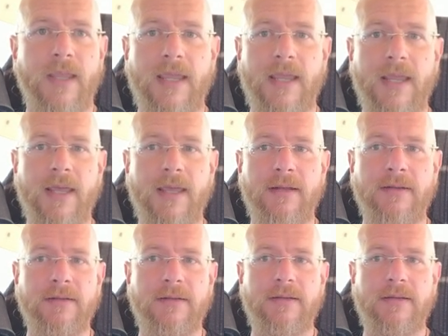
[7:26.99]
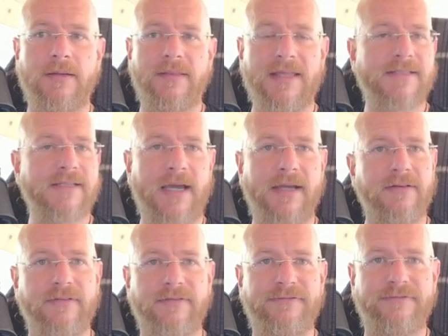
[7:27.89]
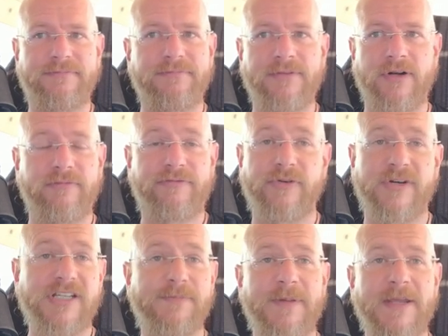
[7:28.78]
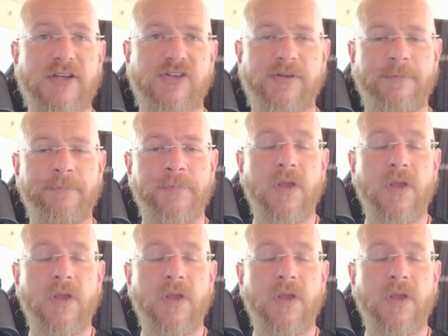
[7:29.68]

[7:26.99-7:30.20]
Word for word: and uh, that's kind of you know free speech.